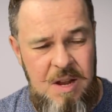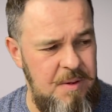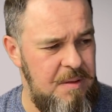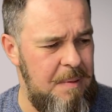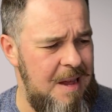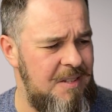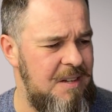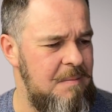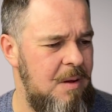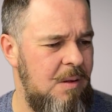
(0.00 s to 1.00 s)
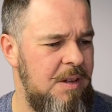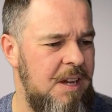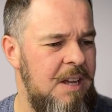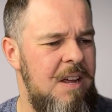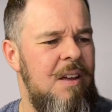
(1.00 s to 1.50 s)
with the plastic
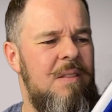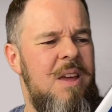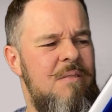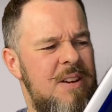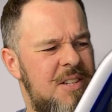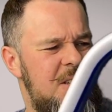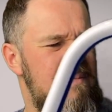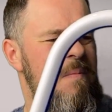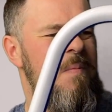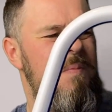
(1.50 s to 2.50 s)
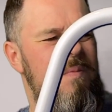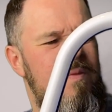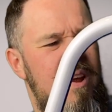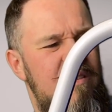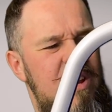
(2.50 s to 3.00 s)
moulding, there is some very